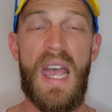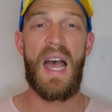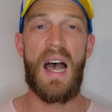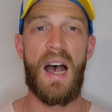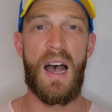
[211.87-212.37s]

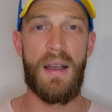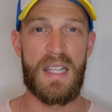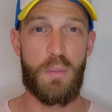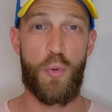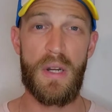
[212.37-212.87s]

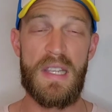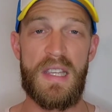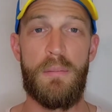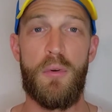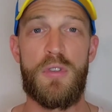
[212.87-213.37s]
It's pretty
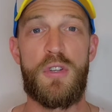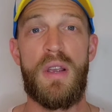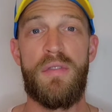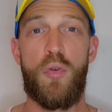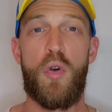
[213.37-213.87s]
simple and
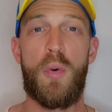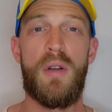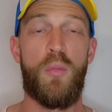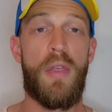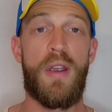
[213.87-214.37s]

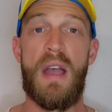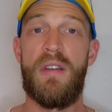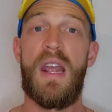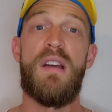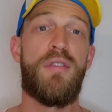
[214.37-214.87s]
straightforward, whether you have
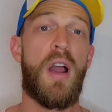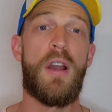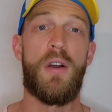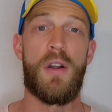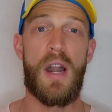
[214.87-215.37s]
an air
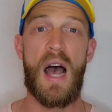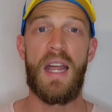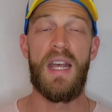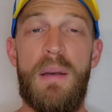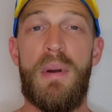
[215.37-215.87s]
fryer or
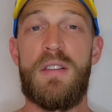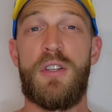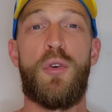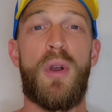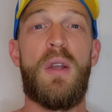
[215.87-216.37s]
not, but it's a
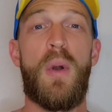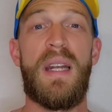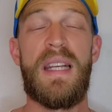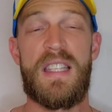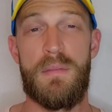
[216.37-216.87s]
great way to
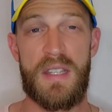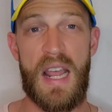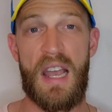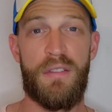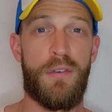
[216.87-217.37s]
get some
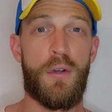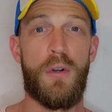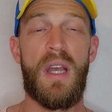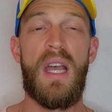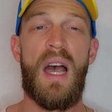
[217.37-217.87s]
snack
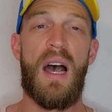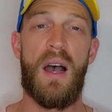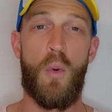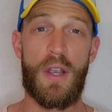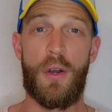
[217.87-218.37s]
food
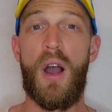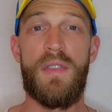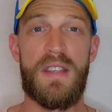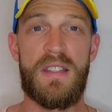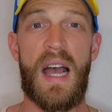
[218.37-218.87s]
while you're on
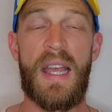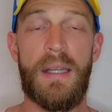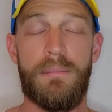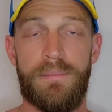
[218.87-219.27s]
this diet.